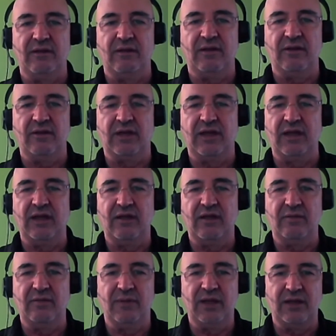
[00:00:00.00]
Okay,
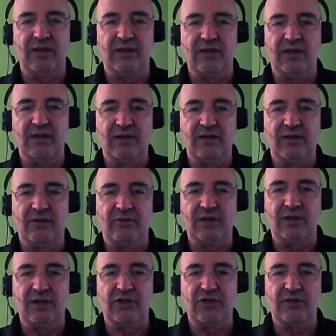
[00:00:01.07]
my internet
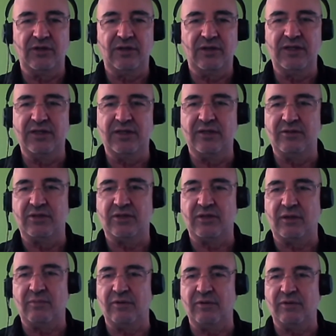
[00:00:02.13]
connection is
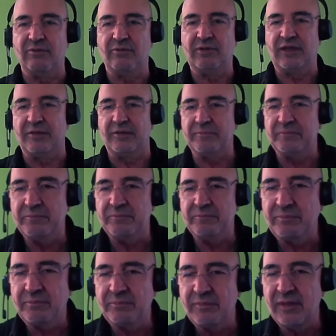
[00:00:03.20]
unstable. Okay,
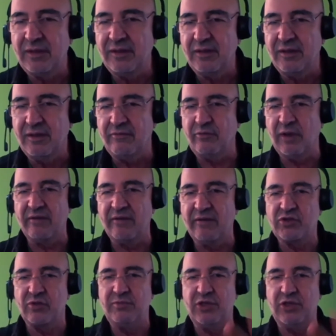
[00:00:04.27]
if you have
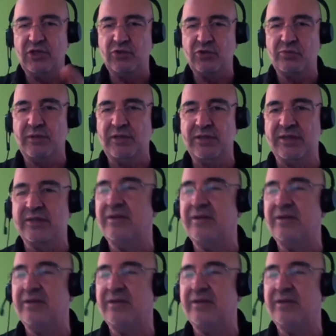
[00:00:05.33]
some issues, please